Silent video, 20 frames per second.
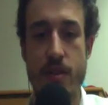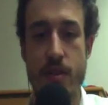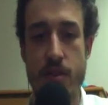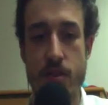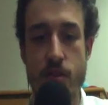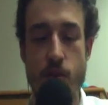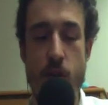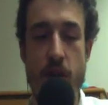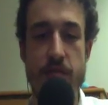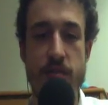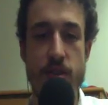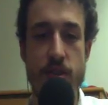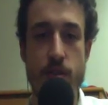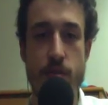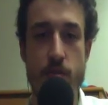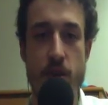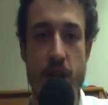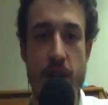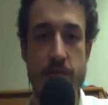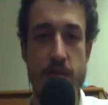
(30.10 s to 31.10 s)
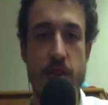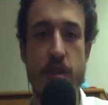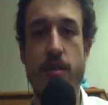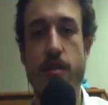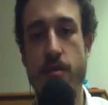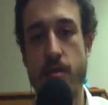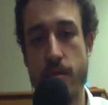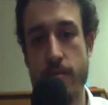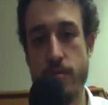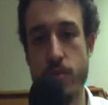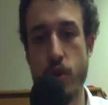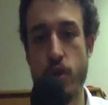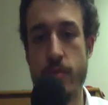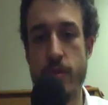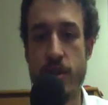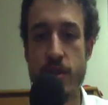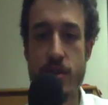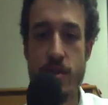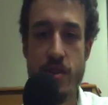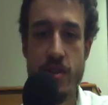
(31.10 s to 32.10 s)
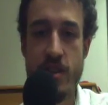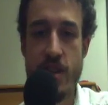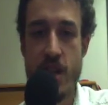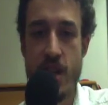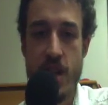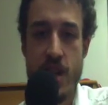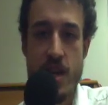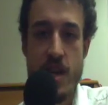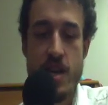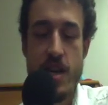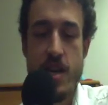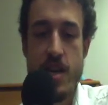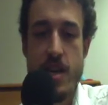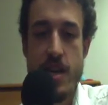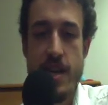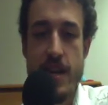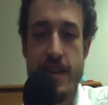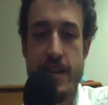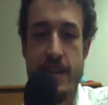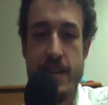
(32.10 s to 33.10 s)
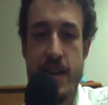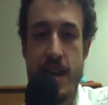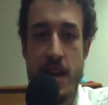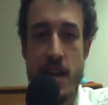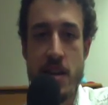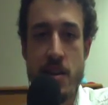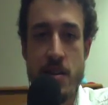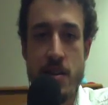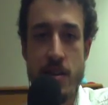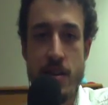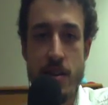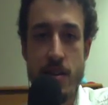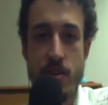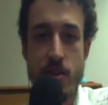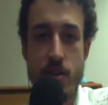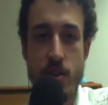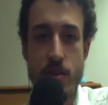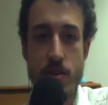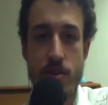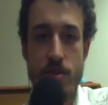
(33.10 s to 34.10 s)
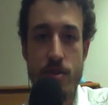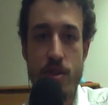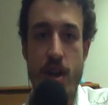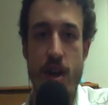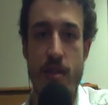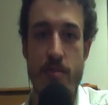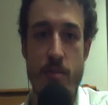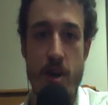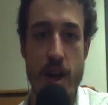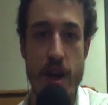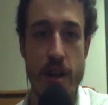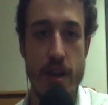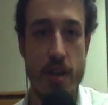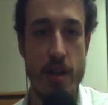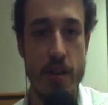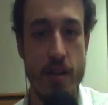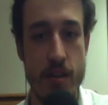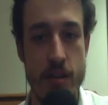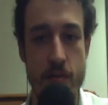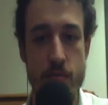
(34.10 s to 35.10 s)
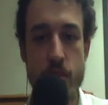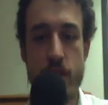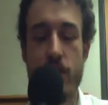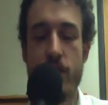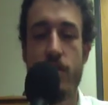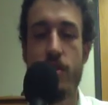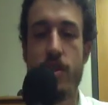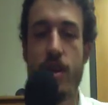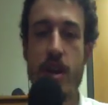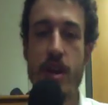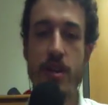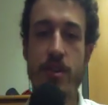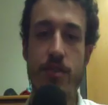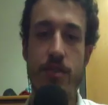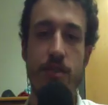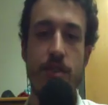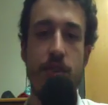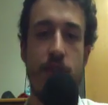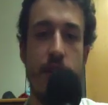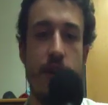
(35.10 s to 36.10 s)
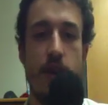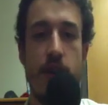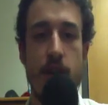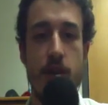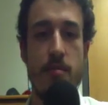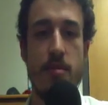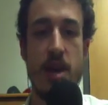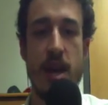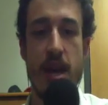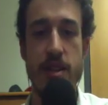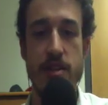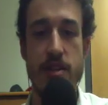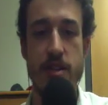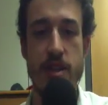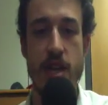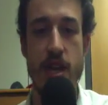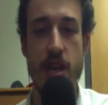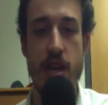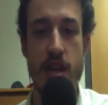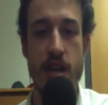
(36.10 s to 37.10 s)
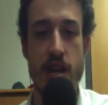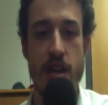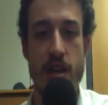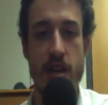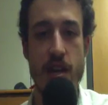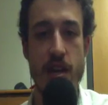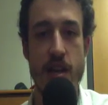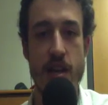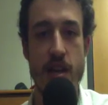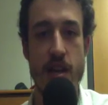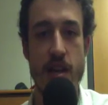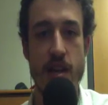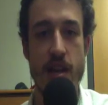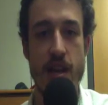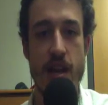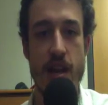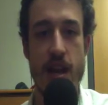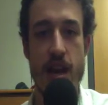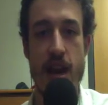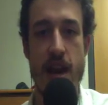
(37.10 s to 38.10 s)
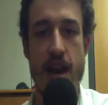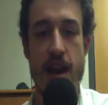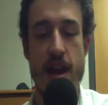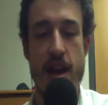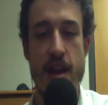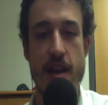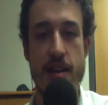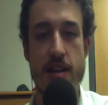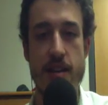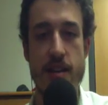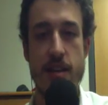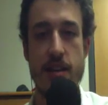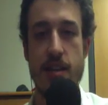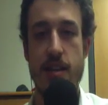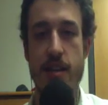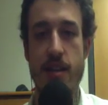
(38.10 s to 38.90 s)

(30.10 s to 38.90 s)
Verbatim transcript: so I've just arrived in Bloomington, Indiana to start my computer science PhD. And